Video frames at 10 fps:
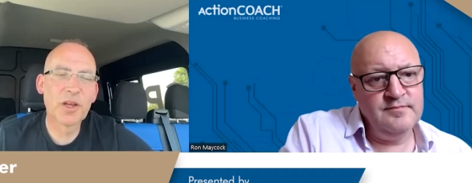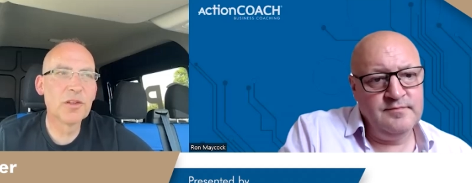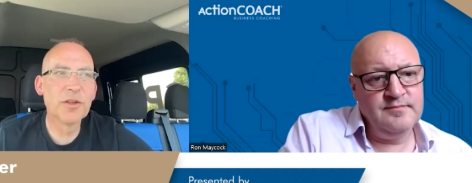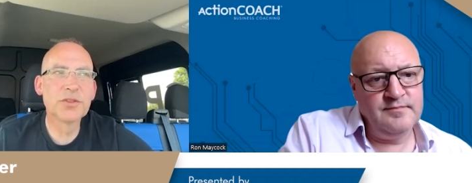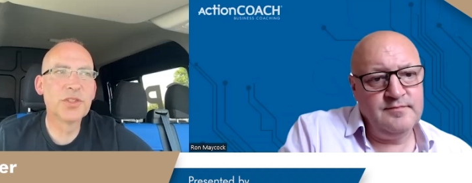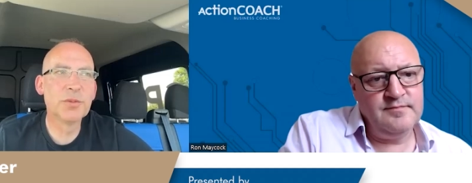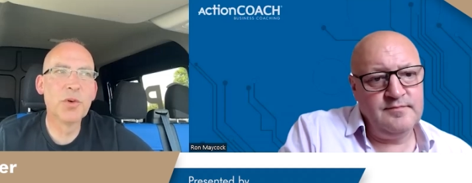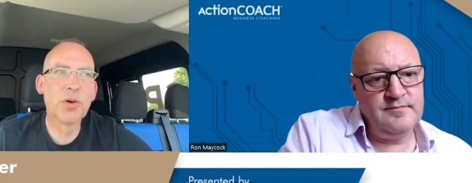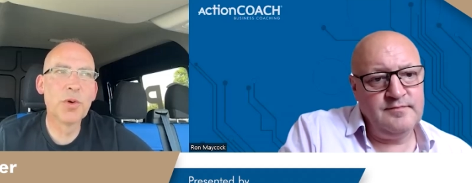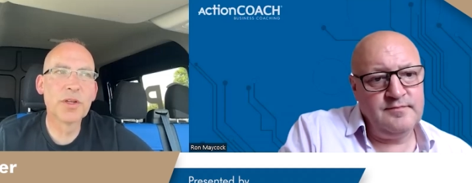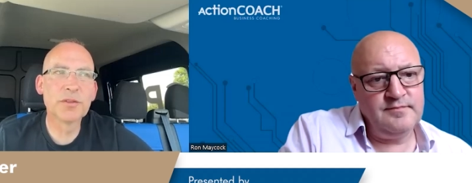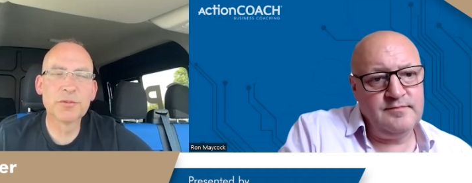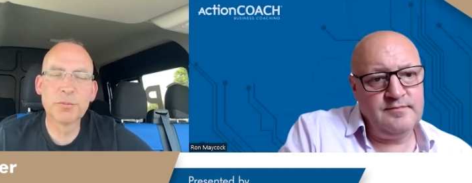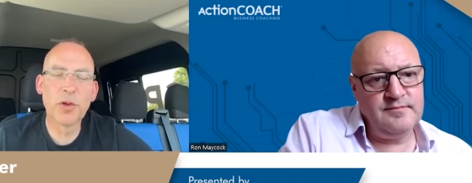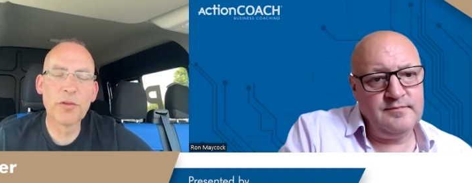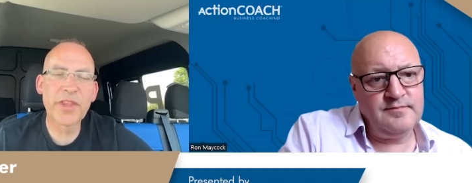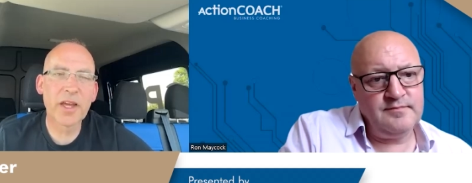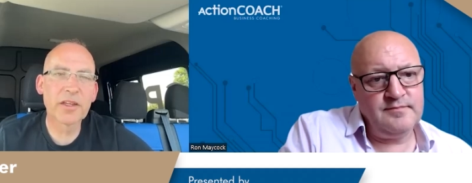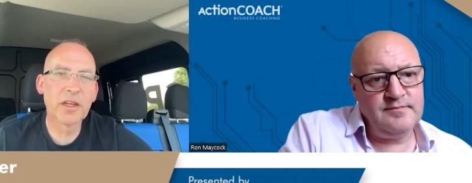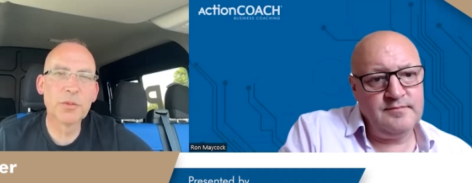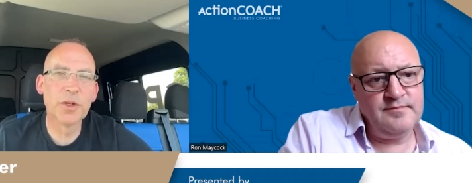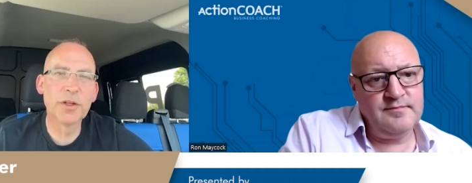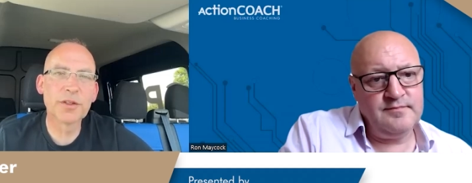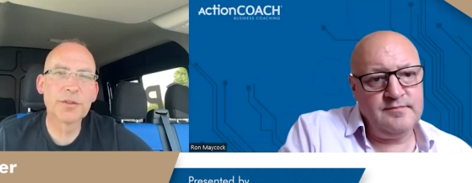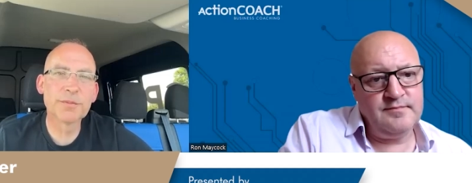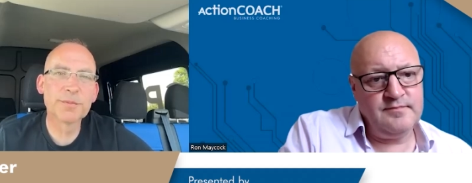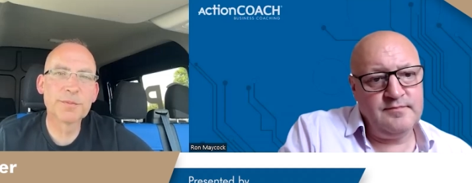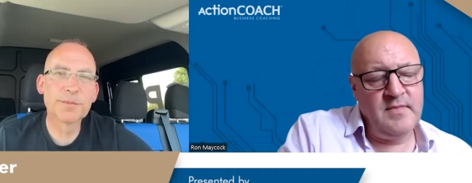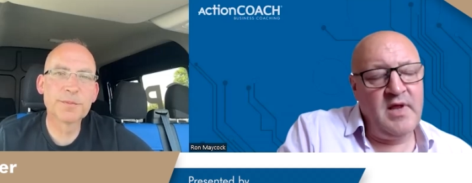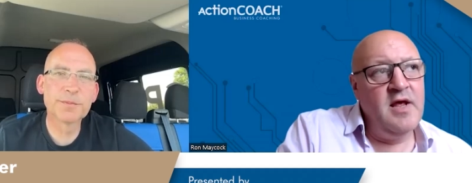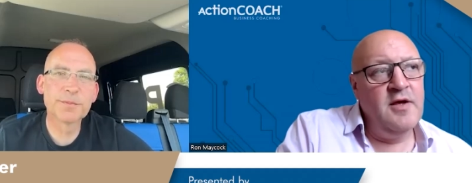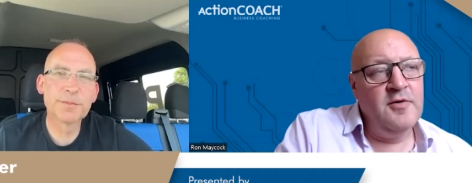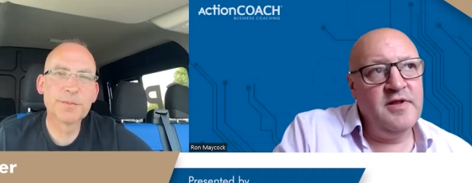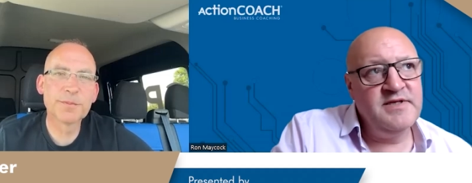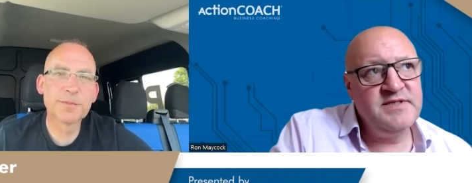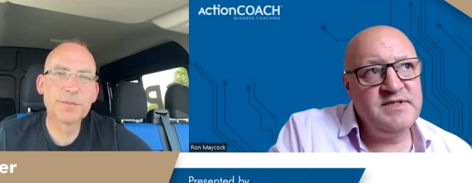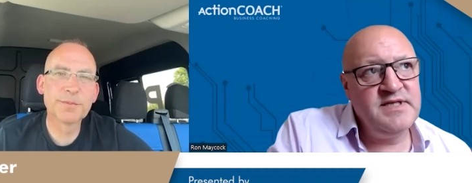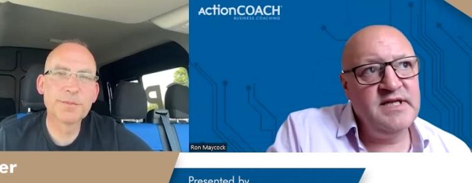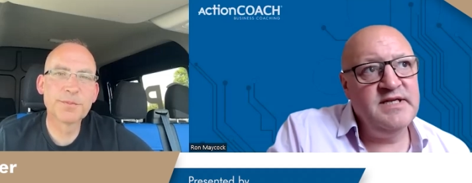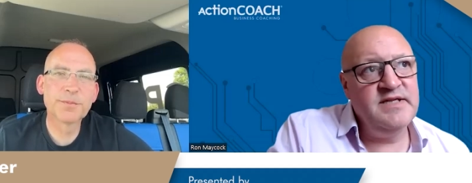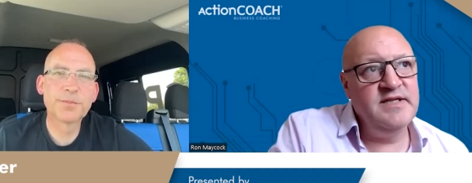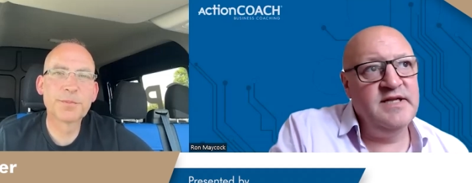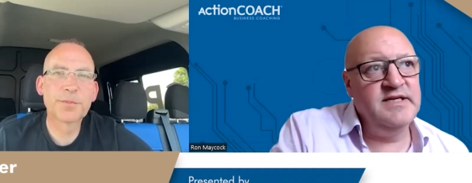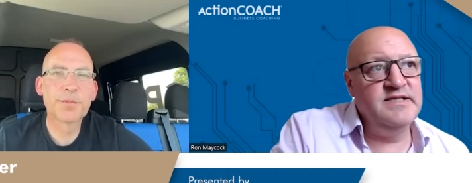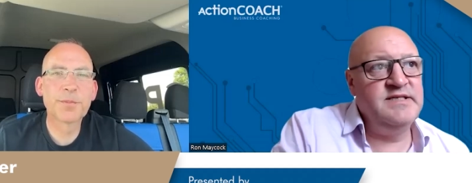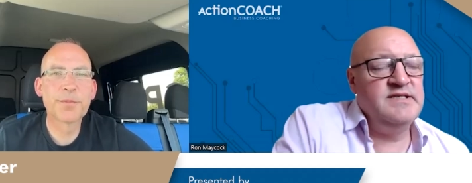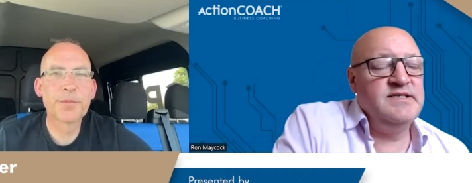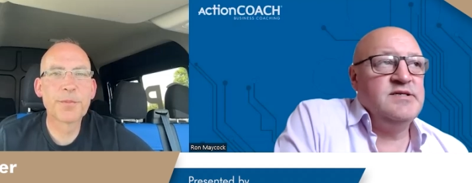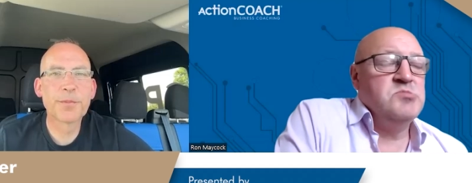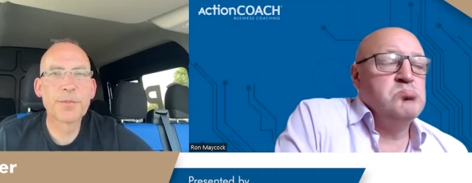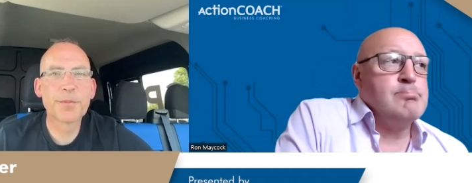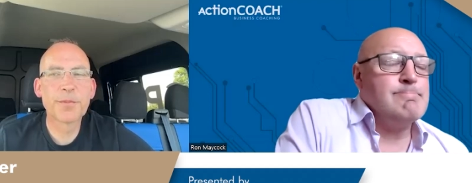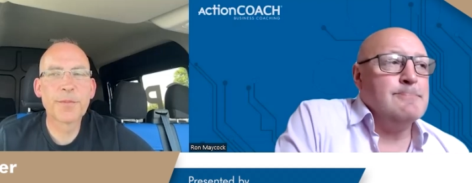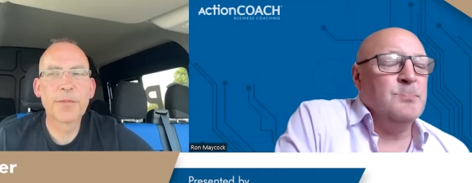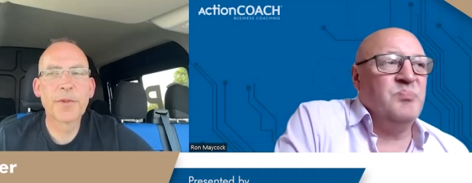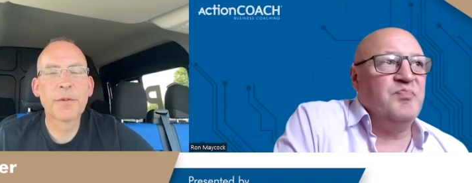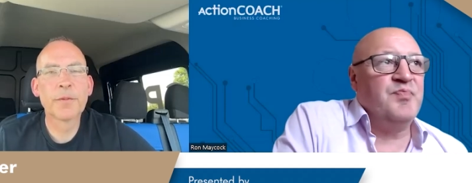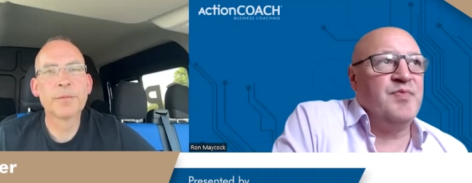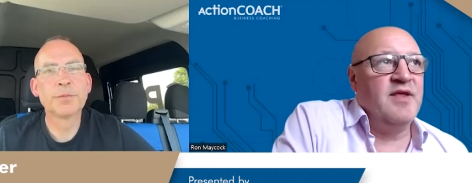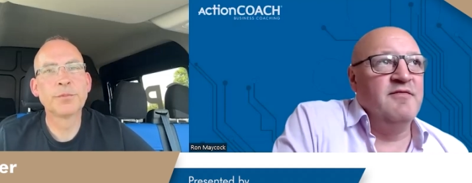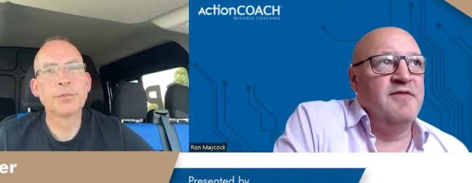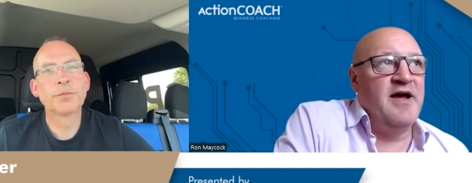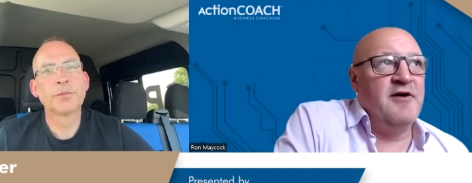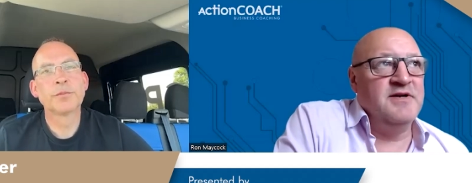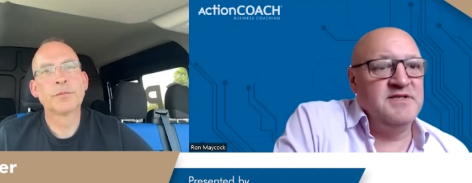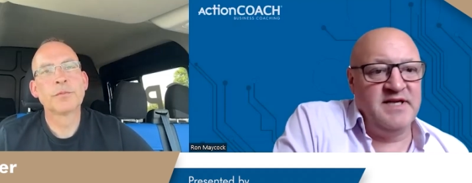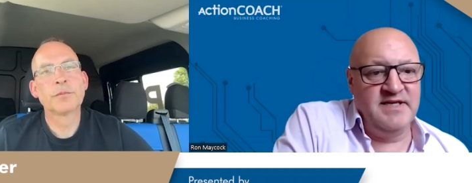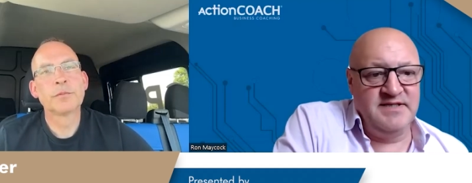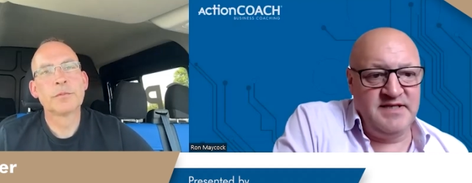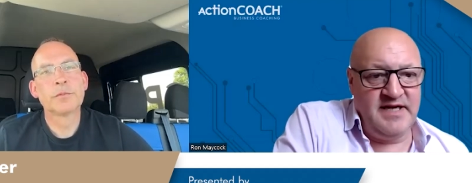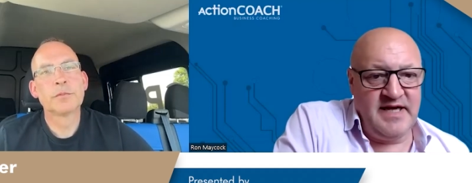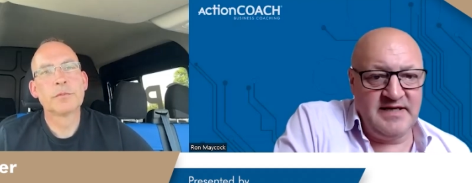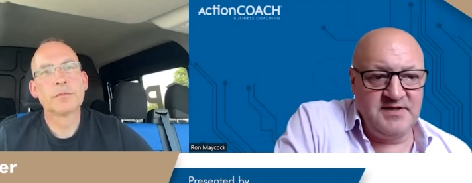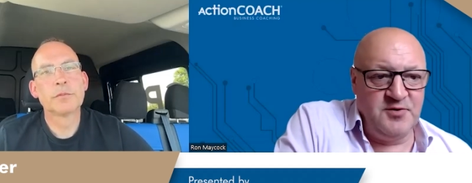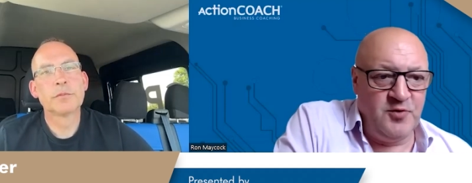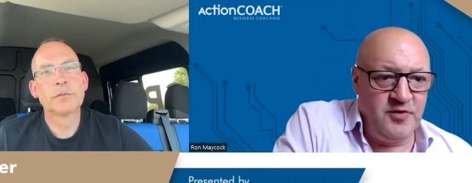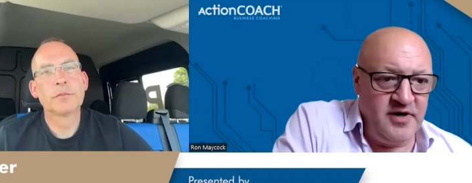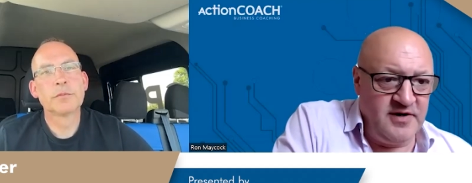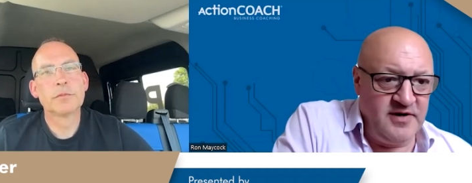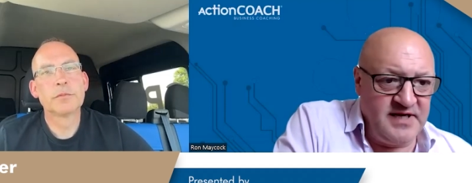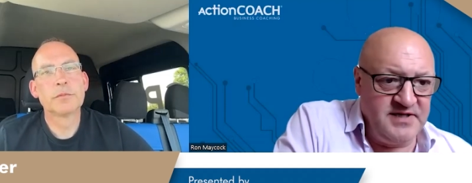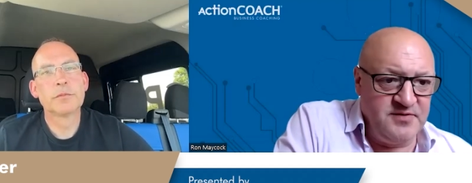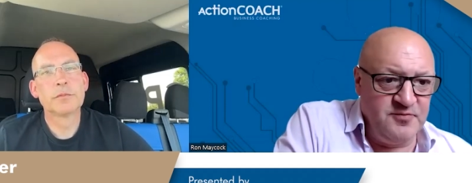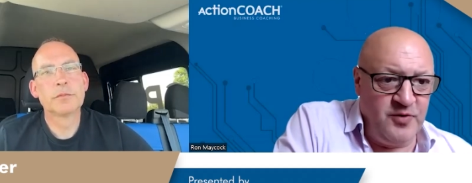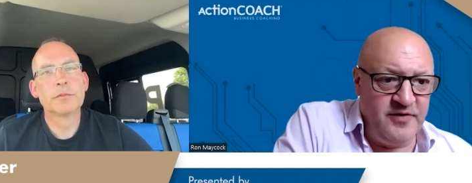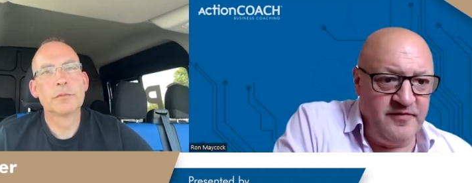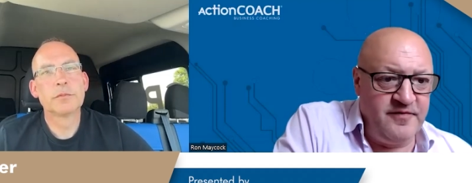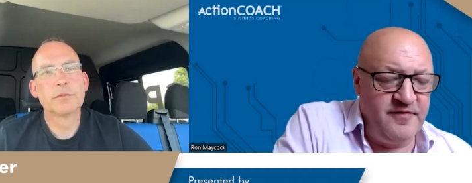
Speaker 1: So I'd love to do more work, more of that kind of work.
Speaker 2: Well, there's the, there's various things that as an organisation we've